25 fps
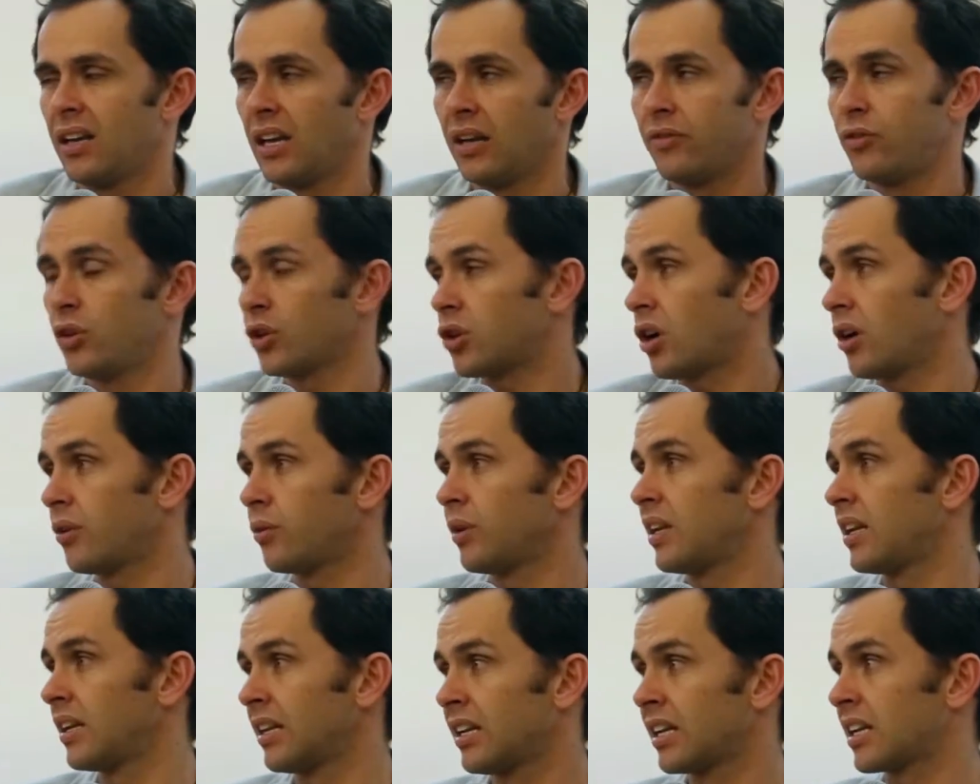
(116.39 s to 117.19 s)
If you can't
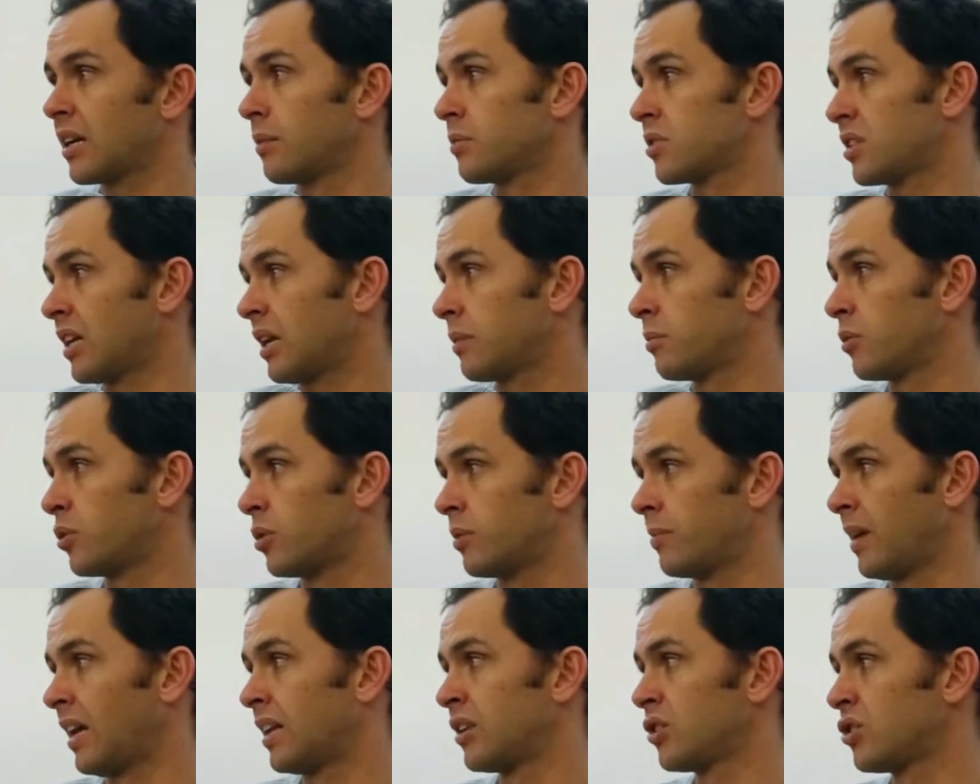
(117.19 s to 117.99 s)
read an income statement
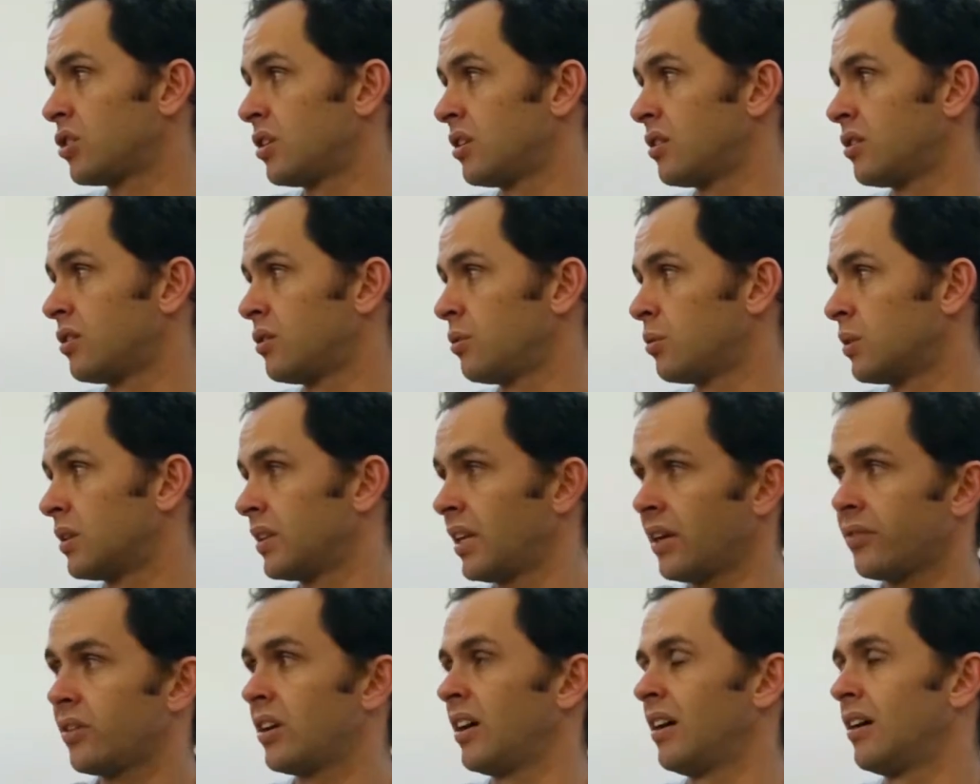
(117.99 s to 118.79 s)
or a balance sheet, you will
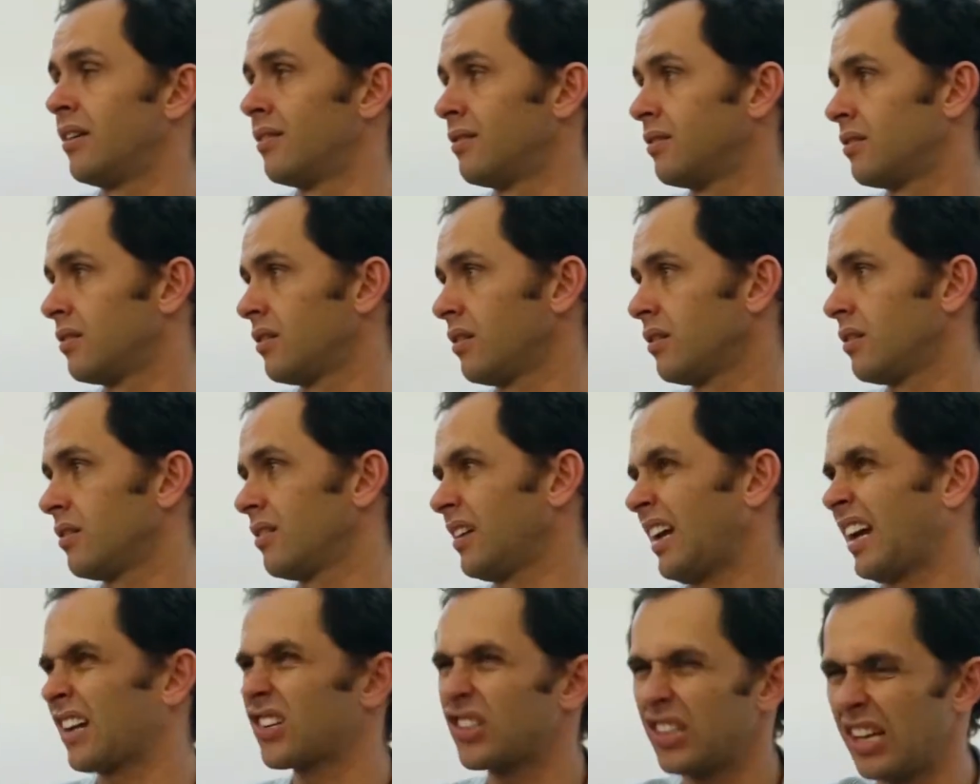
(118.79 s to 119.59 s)
never
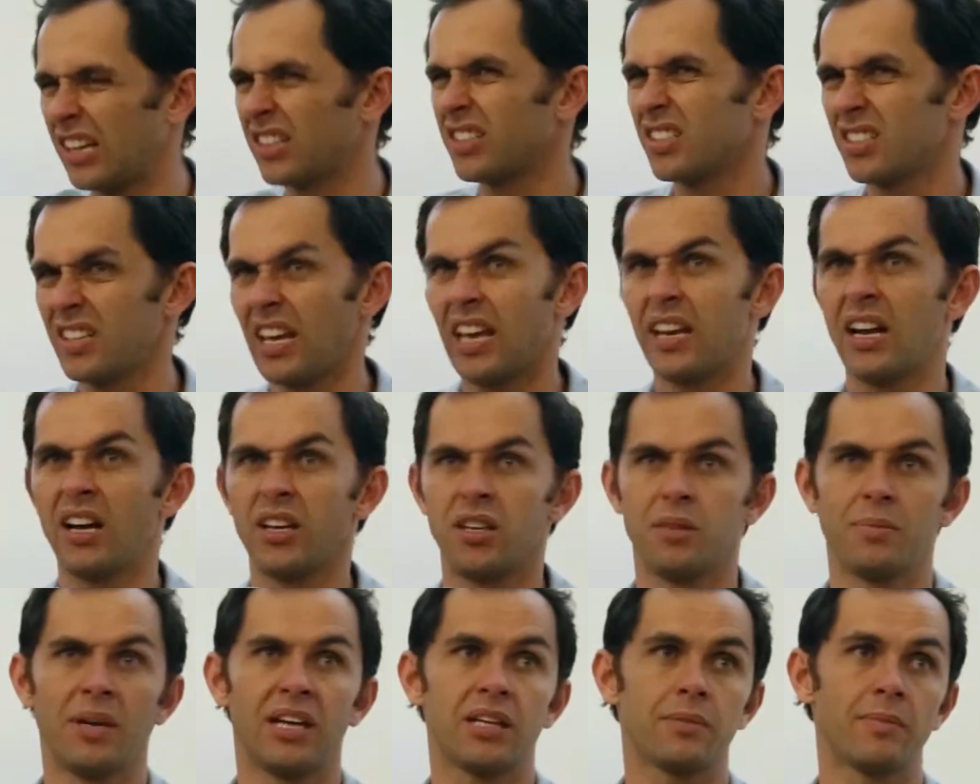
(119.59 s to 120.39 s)
actually understand how
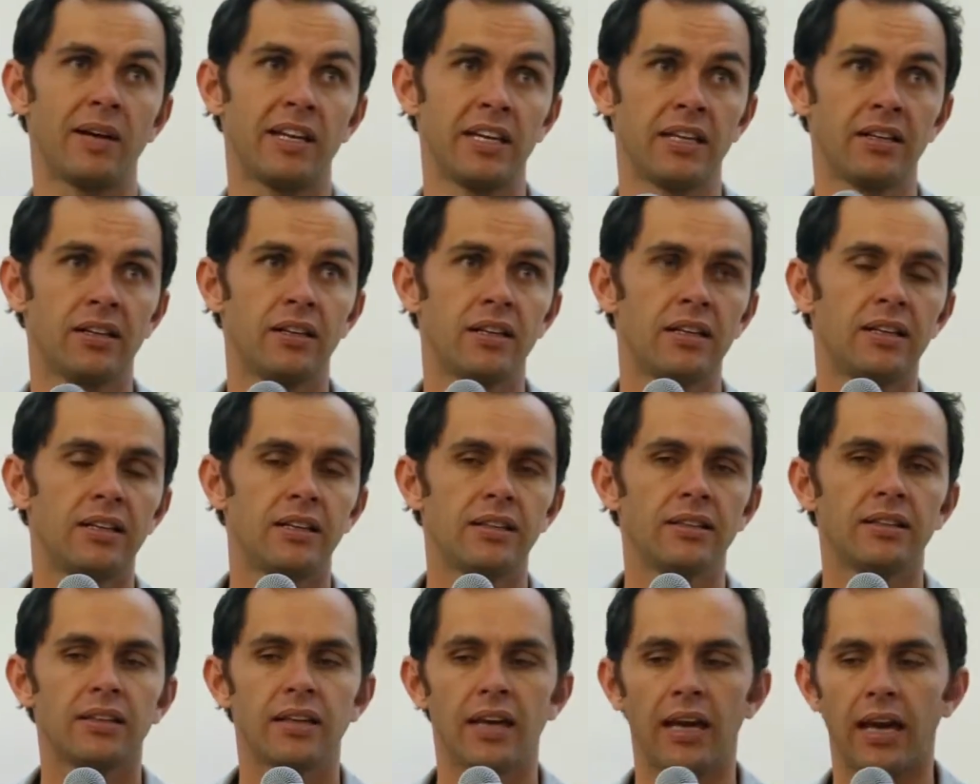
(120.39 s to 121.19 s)
you make money.
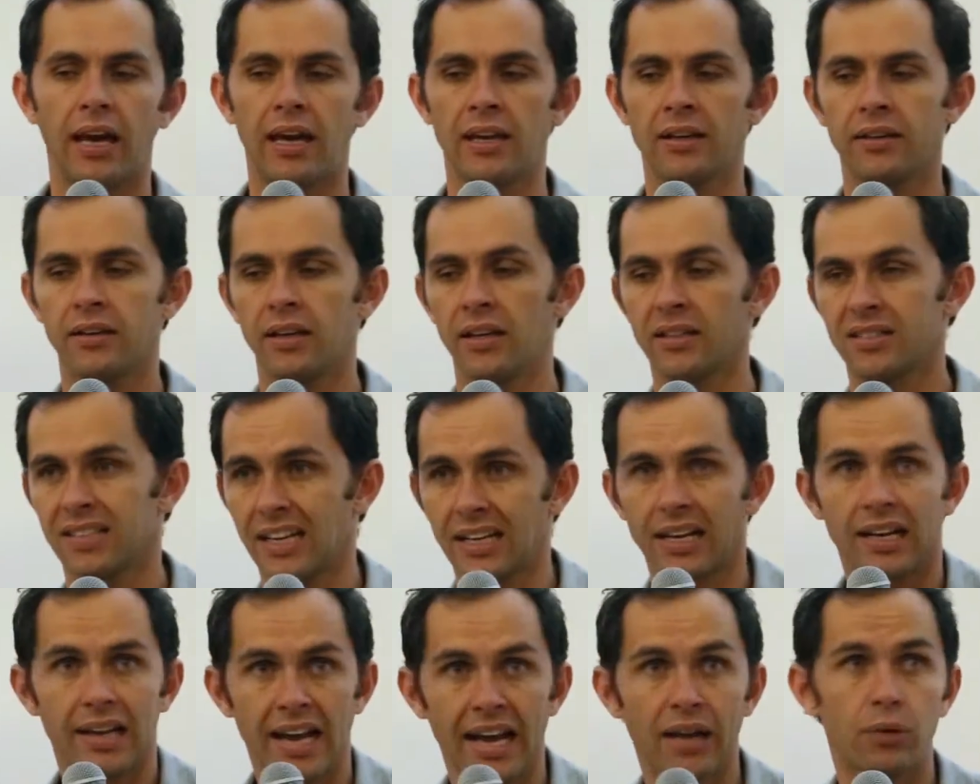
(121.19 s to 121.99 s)
And it's
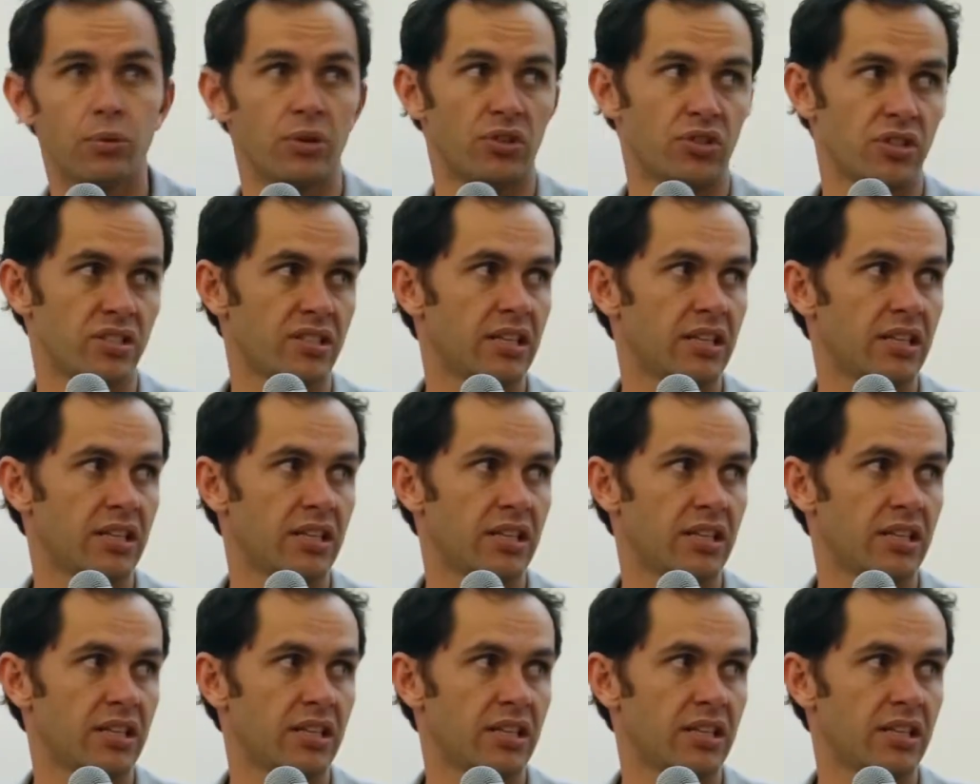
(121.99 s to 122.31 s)
like a language.